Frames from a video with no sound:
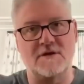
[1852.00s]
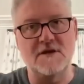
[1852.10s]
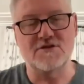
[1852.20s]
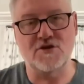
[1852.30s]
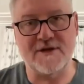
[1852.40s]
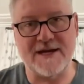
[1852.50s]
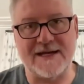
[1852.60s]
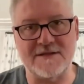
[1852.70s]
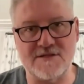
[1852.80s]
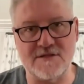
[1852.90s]
two
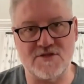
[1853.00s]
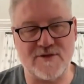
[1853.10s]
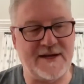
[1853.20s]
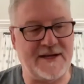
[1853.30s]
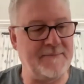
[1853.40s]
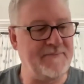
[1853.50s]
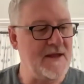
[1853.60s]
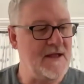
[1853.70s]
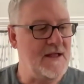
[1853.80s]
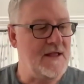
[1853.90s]
cuts straight in.
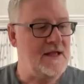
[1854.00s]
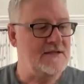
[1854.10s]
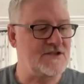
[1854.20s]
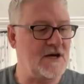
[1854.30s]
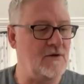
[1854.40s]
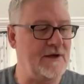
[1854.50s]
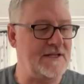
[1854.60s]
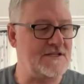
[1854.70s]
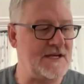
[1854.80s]
So it's